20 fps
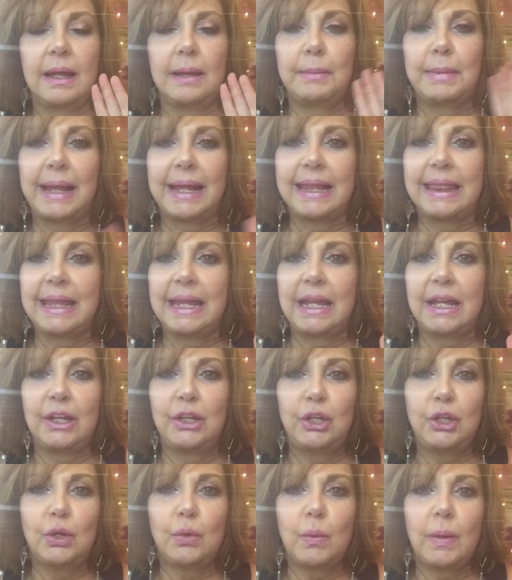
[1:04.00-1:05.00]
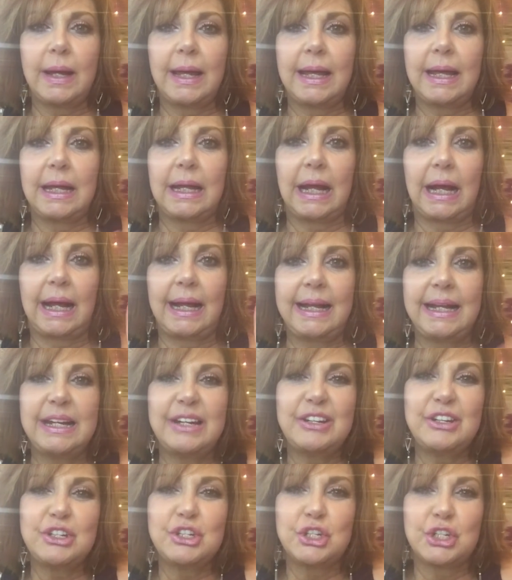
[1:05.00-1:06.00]
am like thinking, you know what, I need
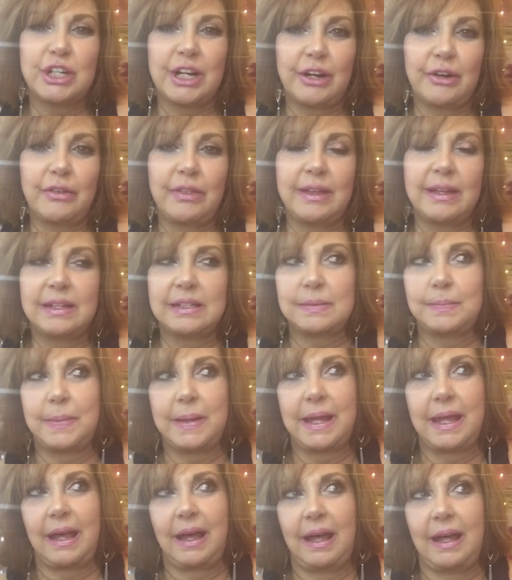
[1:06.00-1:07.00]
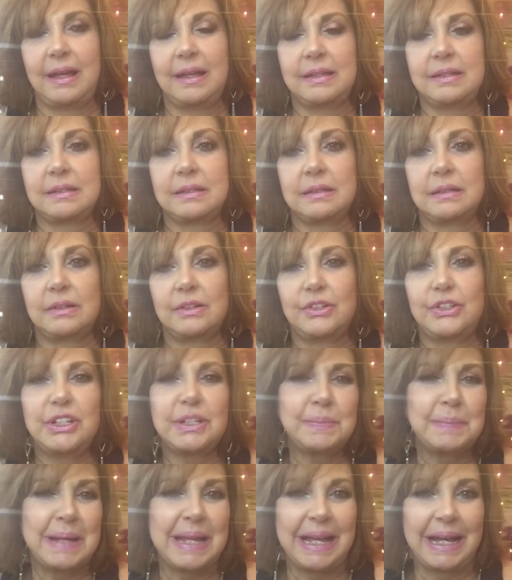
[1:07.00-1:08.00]
to share this because
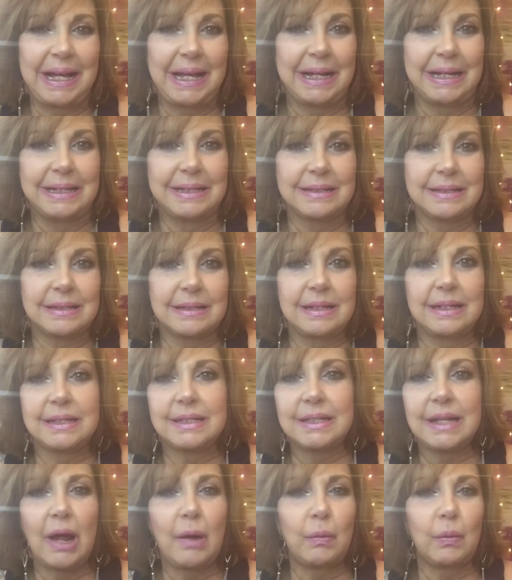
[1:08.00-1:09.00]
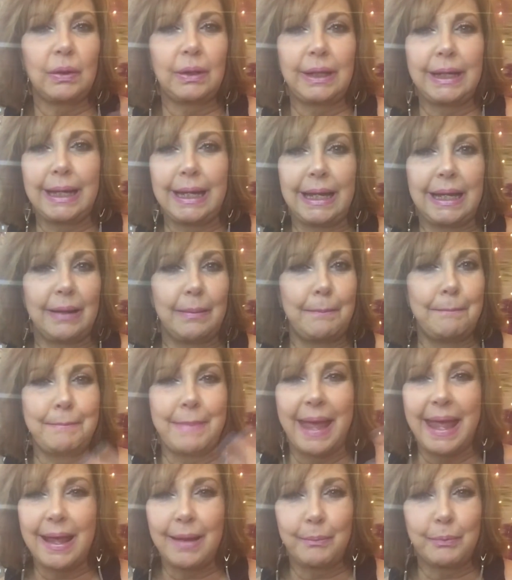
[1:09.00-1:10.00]
it's not really
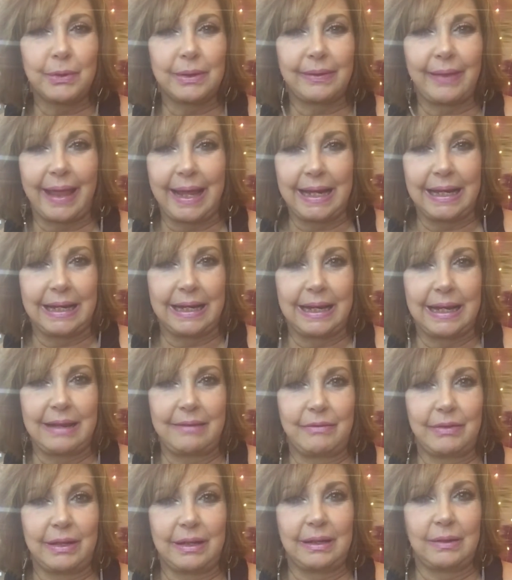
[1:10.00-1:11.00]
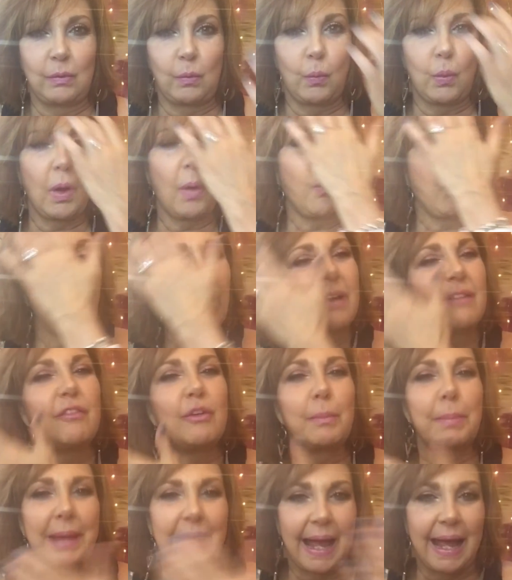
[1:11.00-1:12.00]
makeup related even. Well, one of
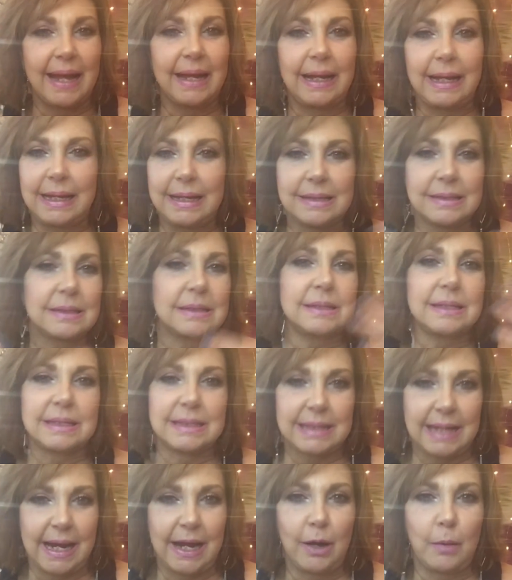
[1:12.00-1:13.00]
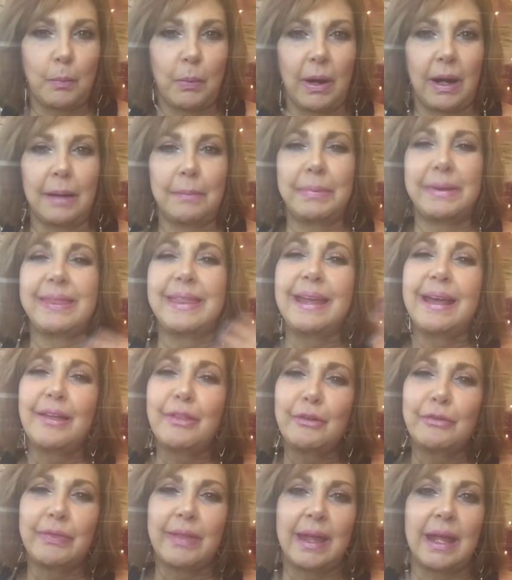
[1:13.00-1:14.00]
them kind of is because it's a hair product, but the
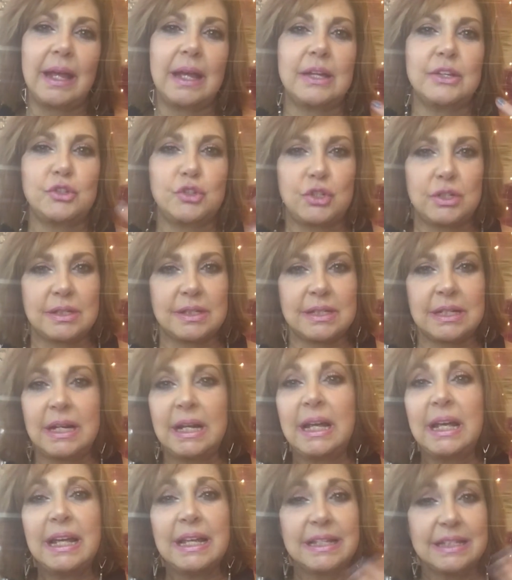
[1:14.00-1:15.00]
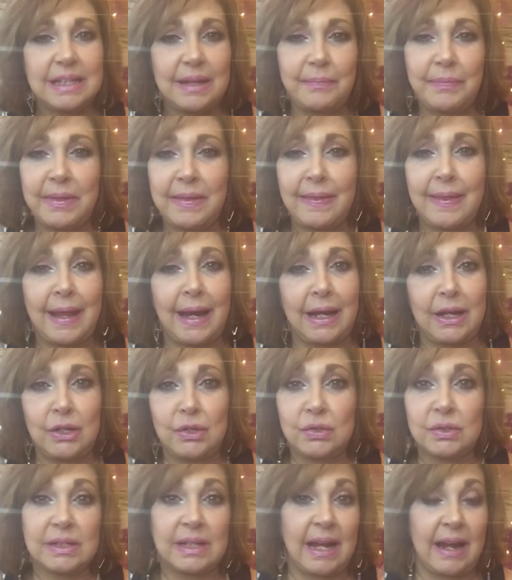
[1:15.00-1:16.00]
other thing is just something that I
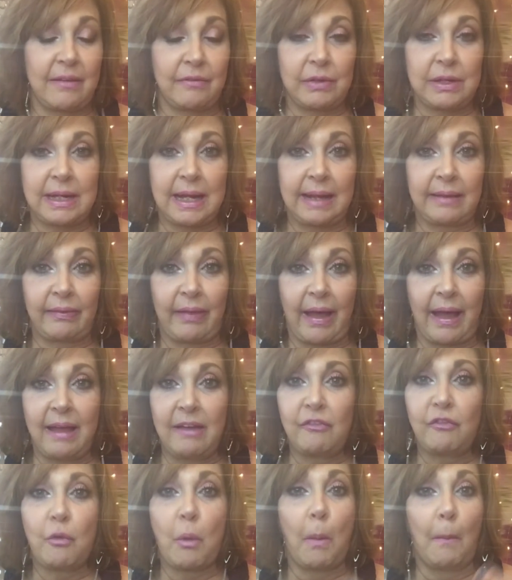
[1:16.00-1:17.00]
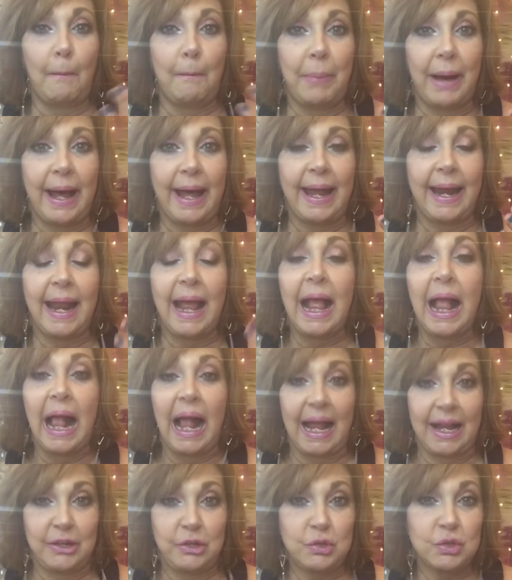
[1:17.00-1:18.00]
use in everyday life, but
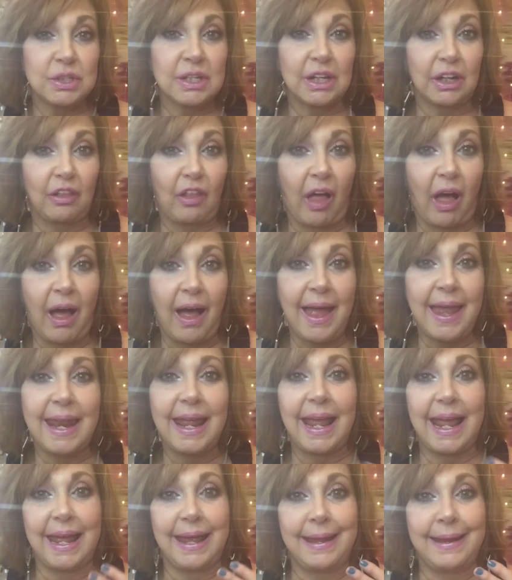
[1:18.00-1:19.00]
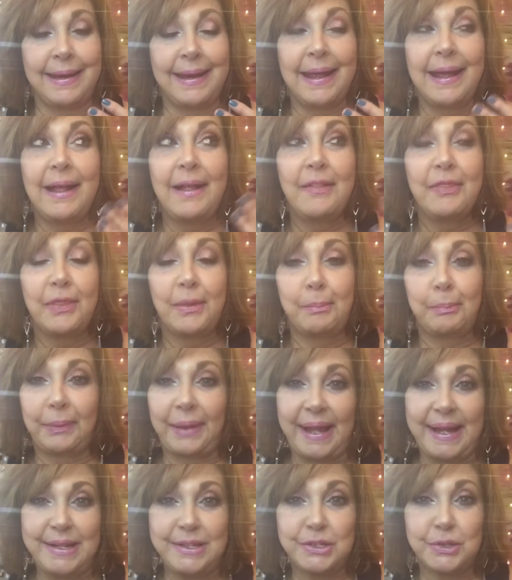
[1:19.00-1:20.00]
I use it a lot and the
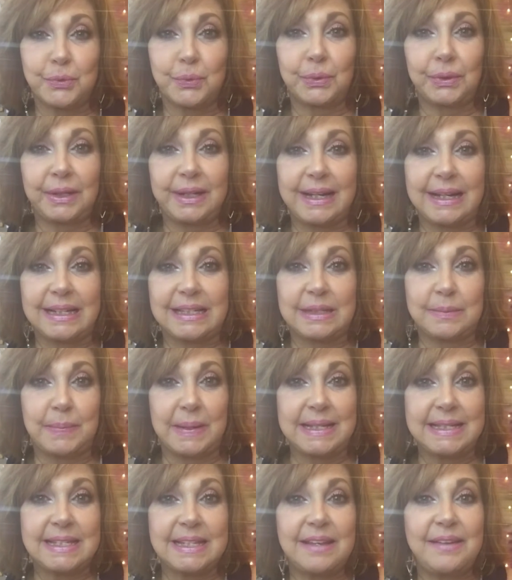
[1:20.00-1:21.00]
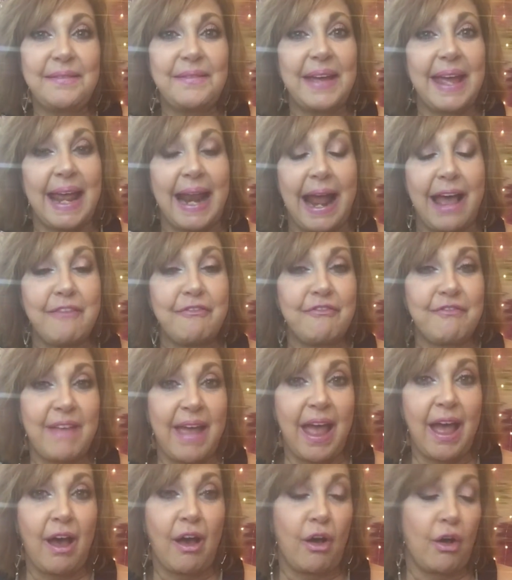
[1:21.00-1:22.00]
blades are really expensive and I
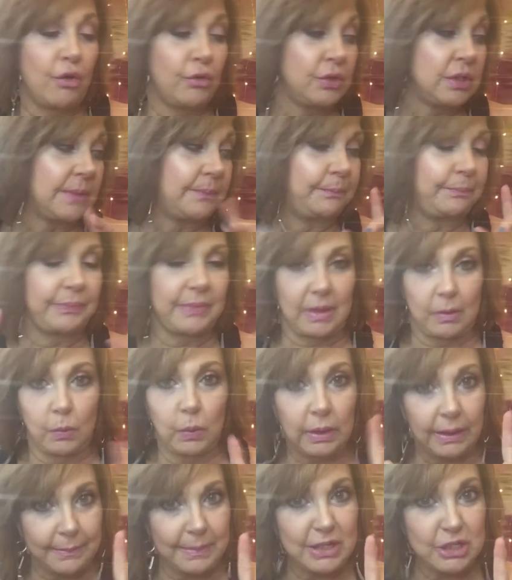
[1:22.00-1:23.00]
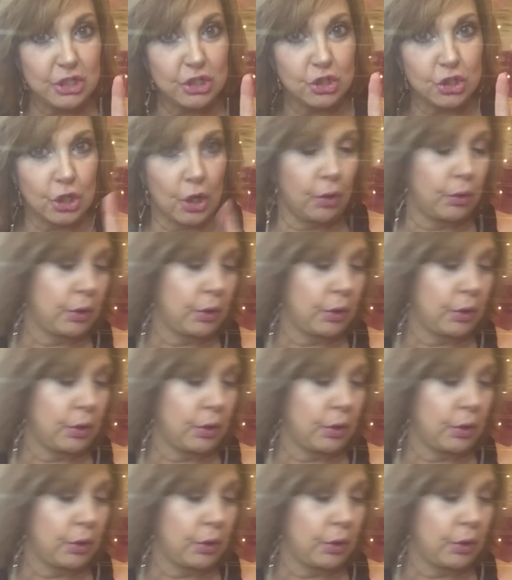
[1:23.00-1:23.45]
found, well, let me just show